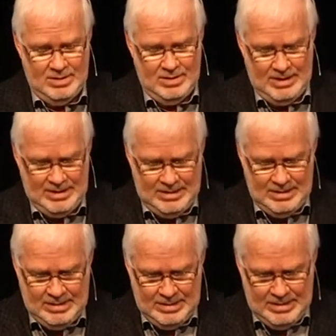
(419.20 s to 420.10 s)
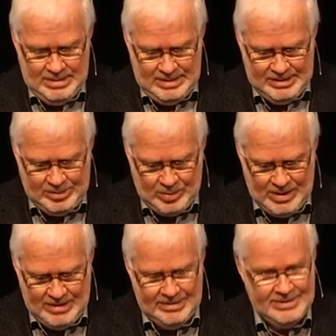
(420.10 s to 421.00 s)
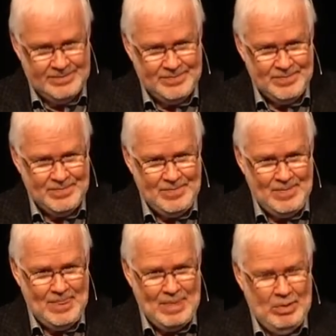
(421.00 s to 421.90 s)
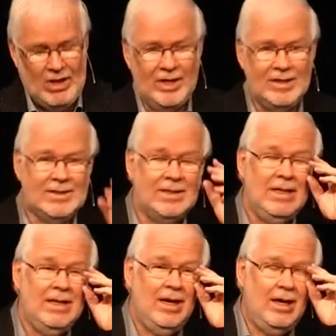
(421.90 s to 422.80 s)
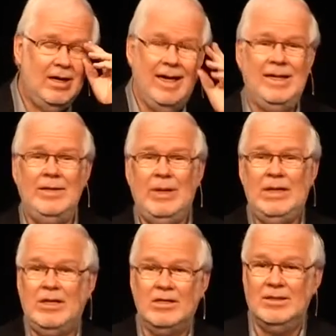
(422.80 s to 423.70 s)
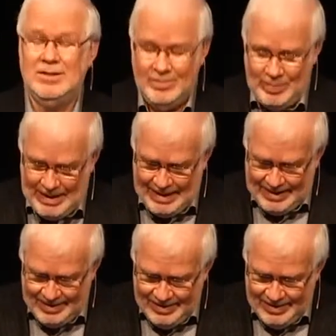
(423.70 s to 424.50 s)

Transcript: in this world. Because our enemy doesn't play